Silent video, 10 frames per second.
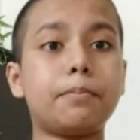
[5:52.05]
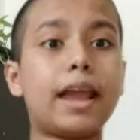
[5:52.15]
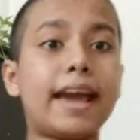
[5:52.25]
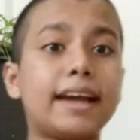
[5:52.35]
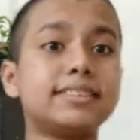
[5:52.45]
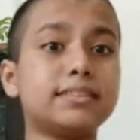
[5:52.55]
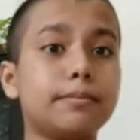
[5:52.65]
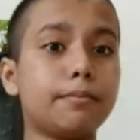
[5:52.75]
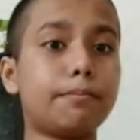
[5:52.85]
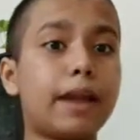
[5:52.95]

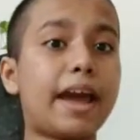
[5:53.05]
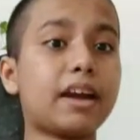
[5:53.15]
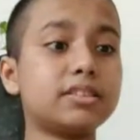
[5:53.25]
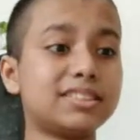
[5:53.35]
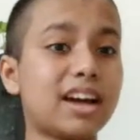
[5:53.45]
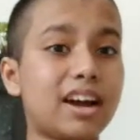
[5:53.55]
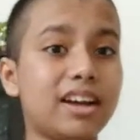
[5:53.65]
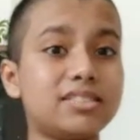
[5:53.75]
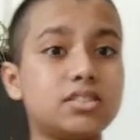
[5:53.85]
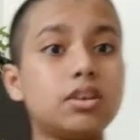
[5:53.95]
black
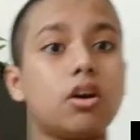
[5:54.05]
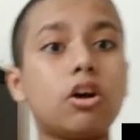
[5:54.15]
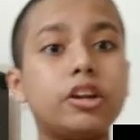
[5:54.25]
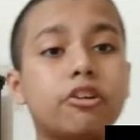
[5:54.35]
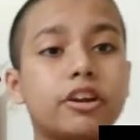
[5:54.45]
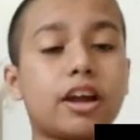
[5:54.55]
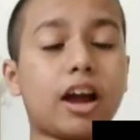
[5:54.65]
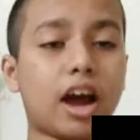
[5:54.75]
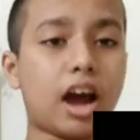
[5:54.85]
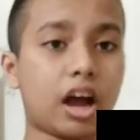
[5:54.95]
sides on your
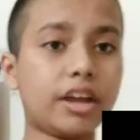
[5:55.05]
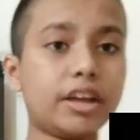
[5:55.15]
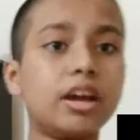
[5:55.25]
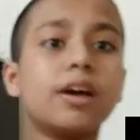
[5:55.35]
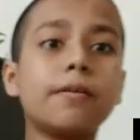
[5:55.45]
eye.